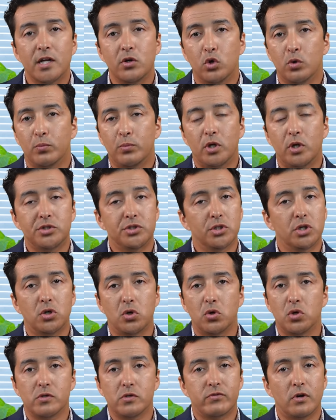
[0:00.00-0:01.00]
and your blood sugar
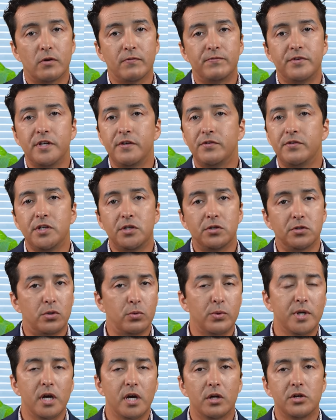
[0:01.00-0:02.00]
goes from fifty to
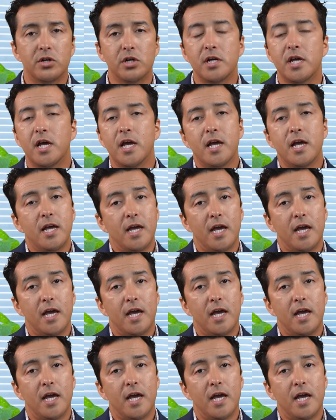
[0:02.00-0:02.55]
three hundred,